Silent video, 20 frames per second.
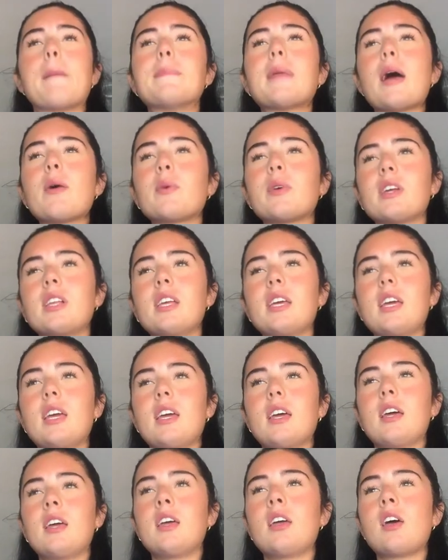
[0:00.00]
I'm not
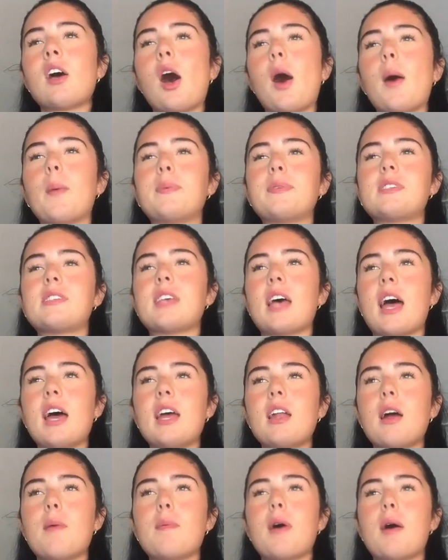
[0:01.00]
really
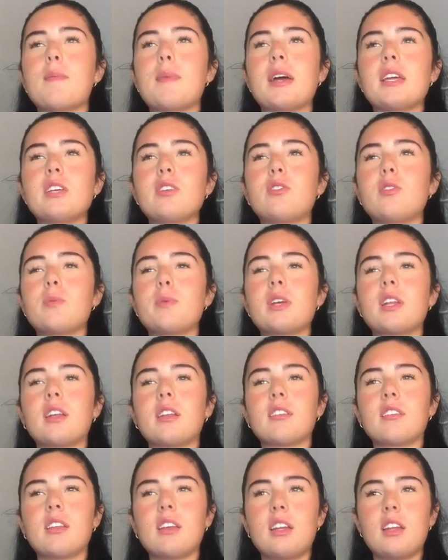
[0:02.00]
upset about my YouTube
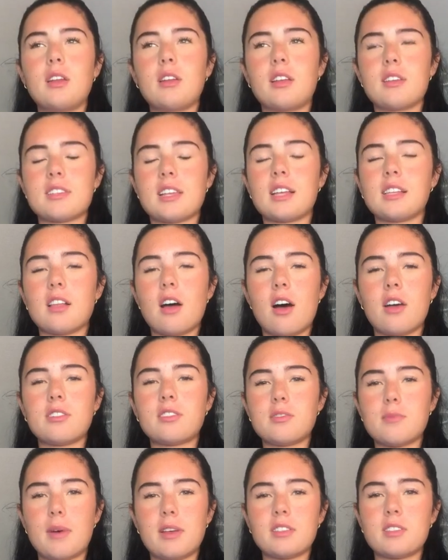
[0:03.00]
getting deleted because I
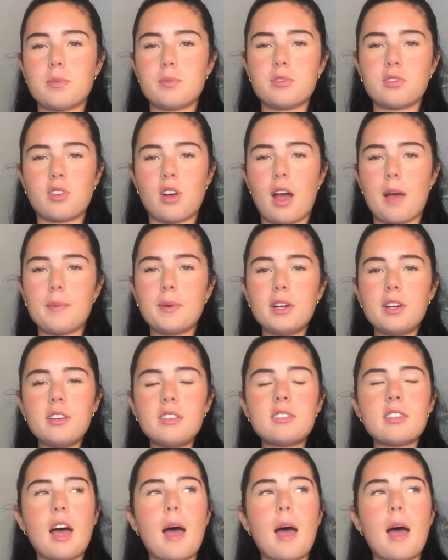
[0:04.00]
lost my subscribers.